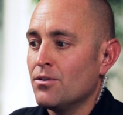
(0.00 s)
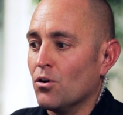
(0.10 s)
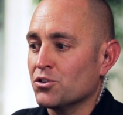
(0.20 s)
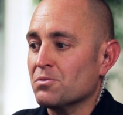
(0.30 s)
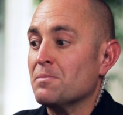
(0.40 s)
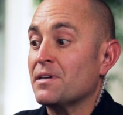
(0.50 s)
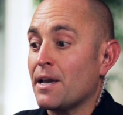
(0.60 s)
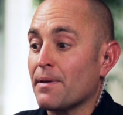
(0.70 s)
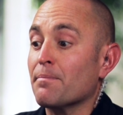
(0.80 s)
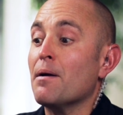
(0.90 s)
ultimately
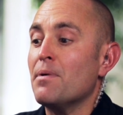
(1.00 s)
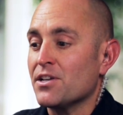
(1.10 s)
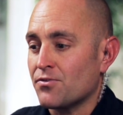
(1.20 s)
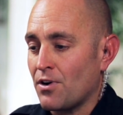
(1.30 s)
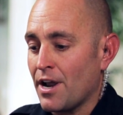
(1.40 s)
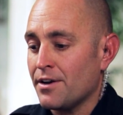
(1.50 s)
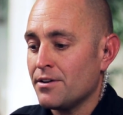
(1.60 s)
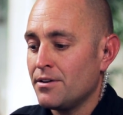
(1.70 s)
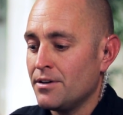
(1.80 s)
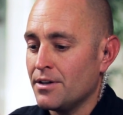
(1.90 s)
became like my best
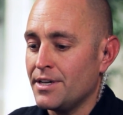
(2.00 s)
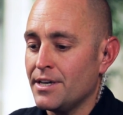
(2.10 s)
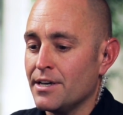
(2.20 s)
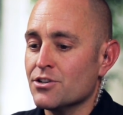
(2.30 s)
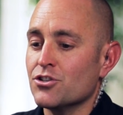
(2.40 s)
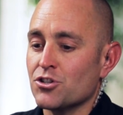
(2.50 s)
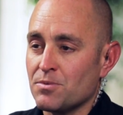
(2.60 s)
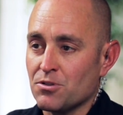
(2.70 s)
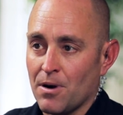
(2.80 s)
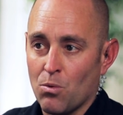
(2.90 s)
friend. He introduced
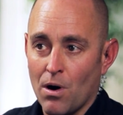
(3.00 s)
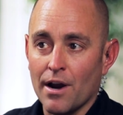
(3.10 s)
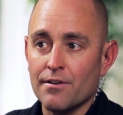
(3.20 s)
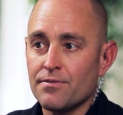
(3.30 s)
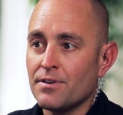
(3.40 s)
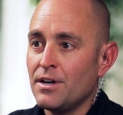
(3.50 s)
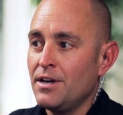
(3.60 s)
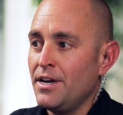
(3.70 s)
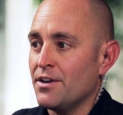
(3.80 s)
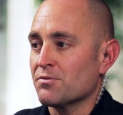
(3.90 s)
me to my wife.
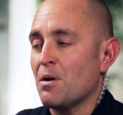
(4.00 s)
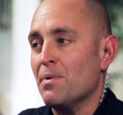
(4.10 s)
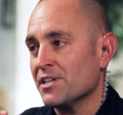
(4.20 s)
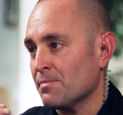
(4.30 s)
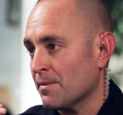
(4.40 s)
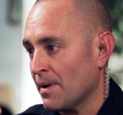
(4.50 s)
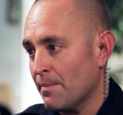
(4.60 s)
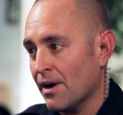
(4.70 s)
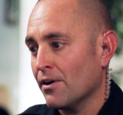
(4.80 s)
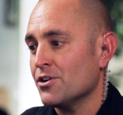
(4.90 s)
He was my best man in my
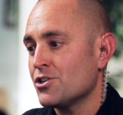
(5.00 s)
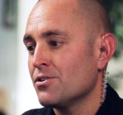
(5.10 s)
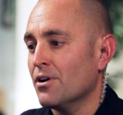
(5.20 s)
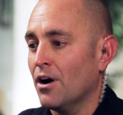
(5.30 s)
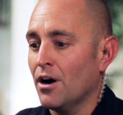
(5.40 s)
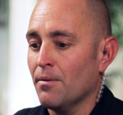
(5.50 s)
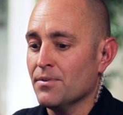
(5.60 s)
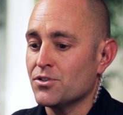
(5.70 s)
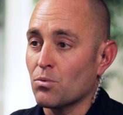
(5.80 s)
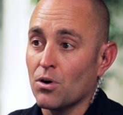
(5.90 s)
marriage,
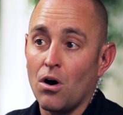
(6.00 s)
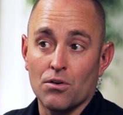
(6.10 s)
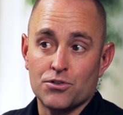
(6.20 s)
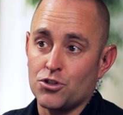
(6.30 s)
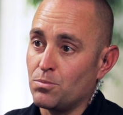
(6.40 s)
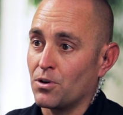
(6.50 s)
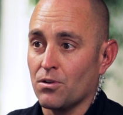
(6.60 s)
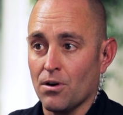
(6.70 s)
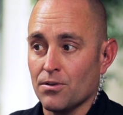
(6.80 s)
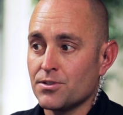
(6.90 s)
and so we're all super
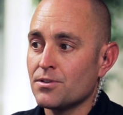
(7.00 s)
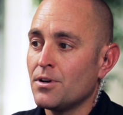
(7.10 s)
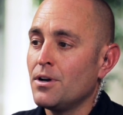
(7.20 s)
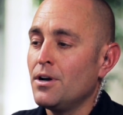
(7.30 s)
close.